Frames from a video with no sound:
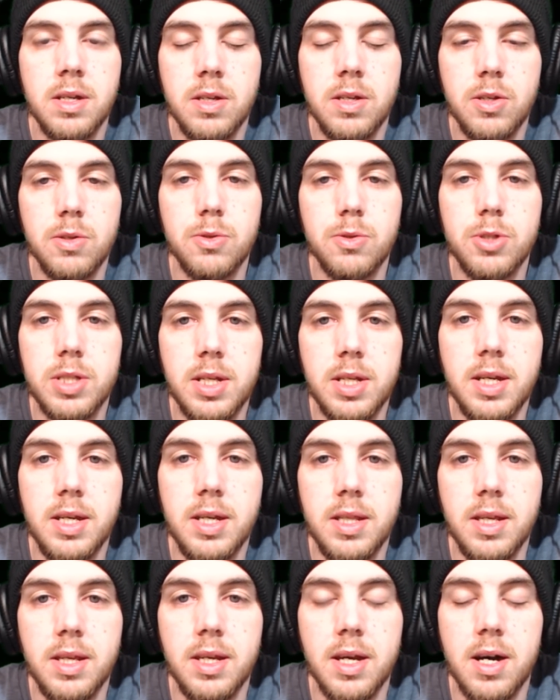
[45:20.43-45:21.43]

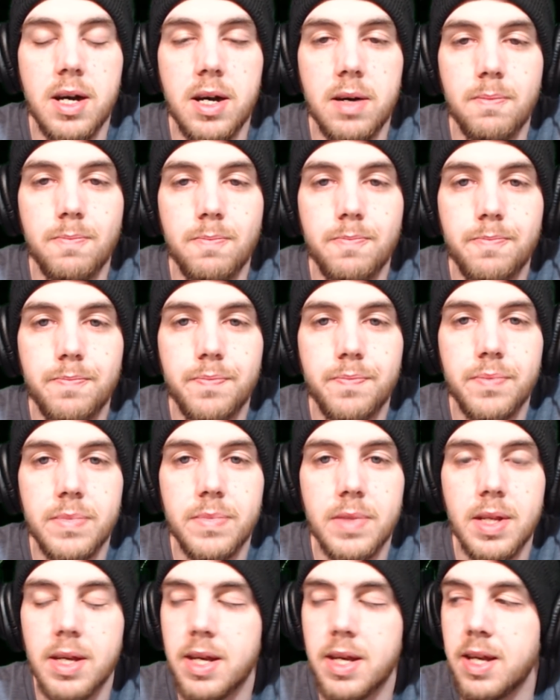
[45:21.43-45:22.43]
the
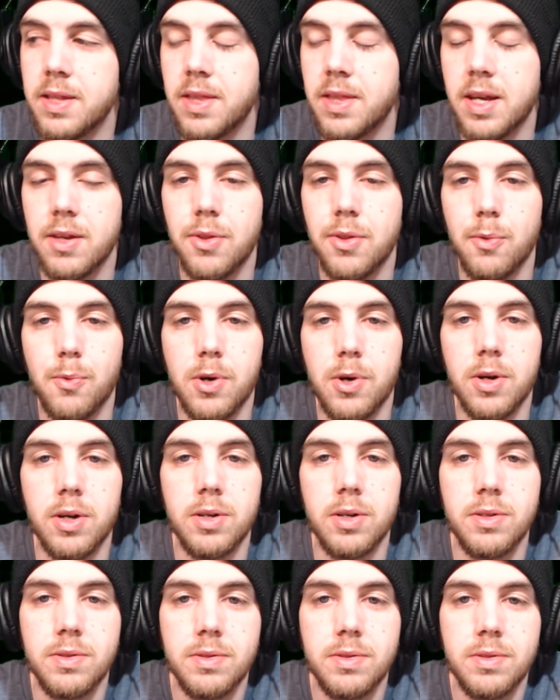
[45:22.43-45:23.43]
can't think of the
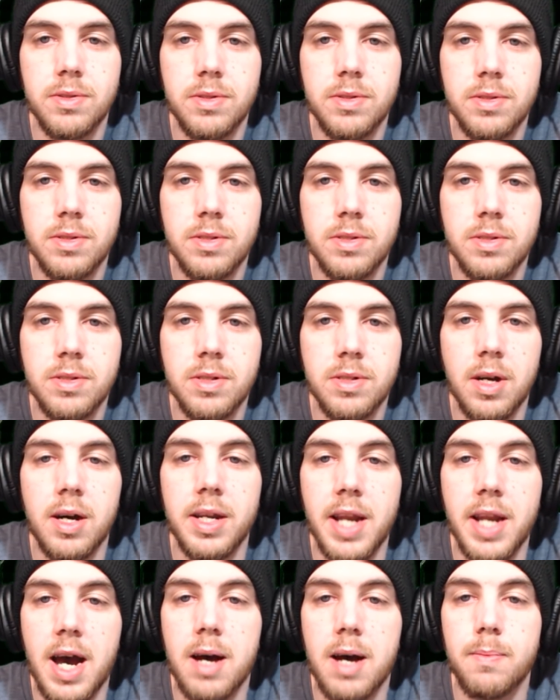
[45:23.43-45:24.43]
word,
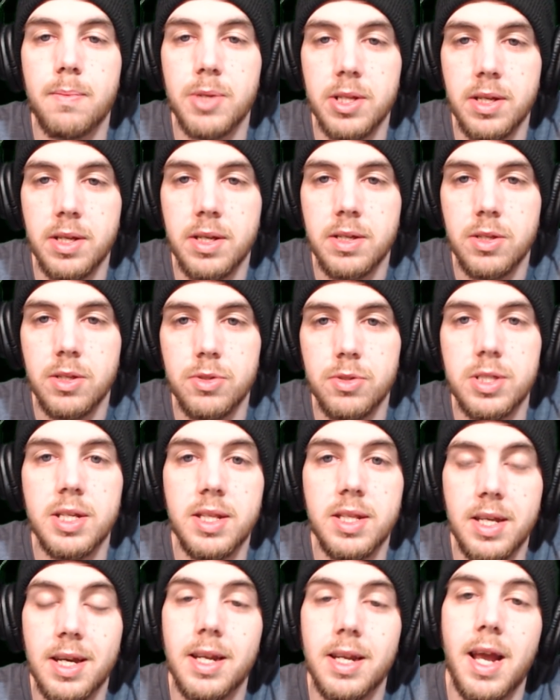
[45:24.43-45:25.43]
anomaly. You'll see
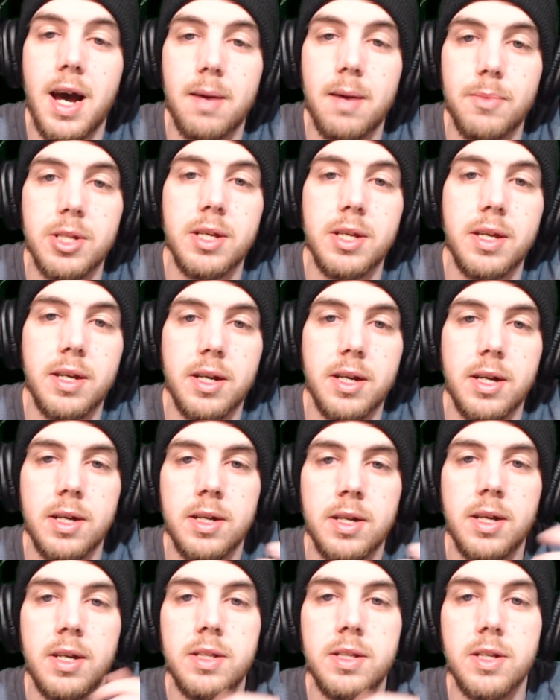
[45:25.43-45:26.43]
the anomaly here.
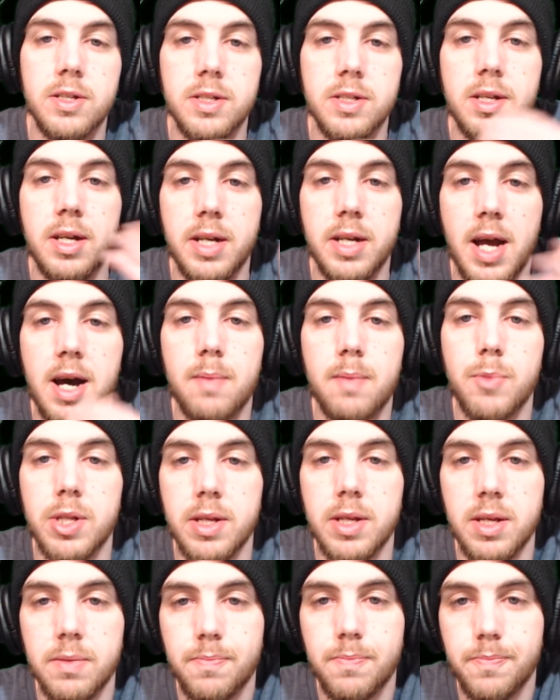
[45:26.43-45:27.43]
There's an
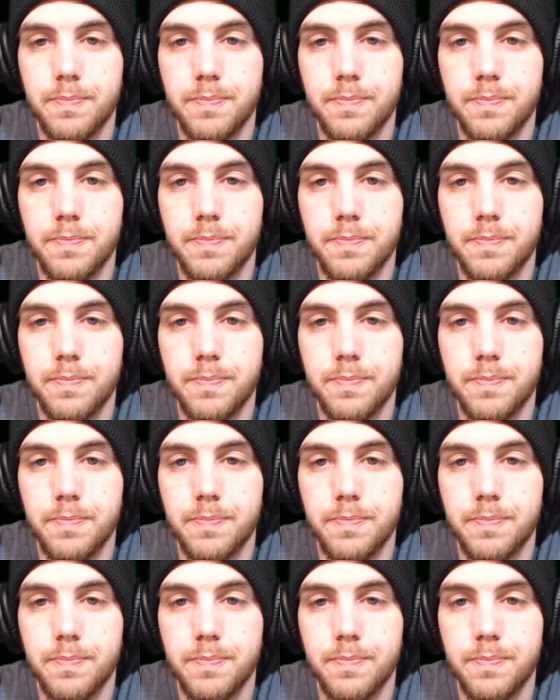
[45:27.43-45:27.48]
anomaly.